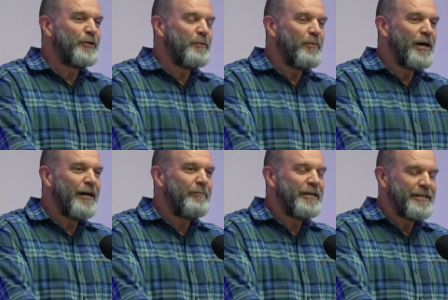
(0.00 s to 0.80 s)
her
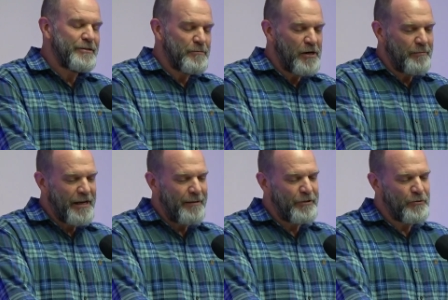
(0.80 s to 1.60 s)
mom and her mom
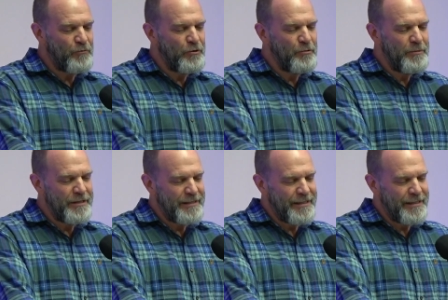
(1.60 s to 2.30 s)
came in the room and,